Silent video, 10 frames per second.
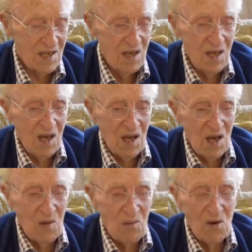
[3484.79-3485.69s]

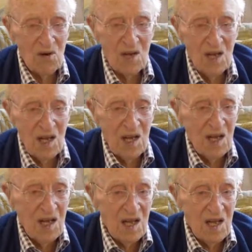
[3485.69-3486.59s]
Yeah, but
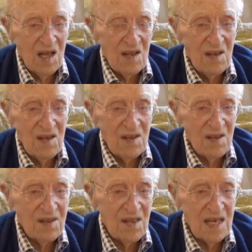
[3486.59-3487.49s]

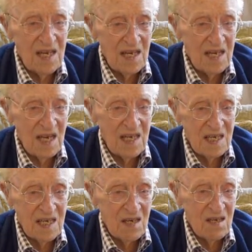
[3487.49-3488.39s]
the thing is,
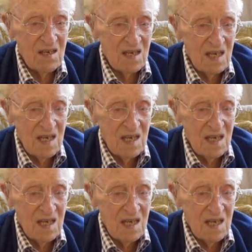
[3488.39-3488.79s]
is to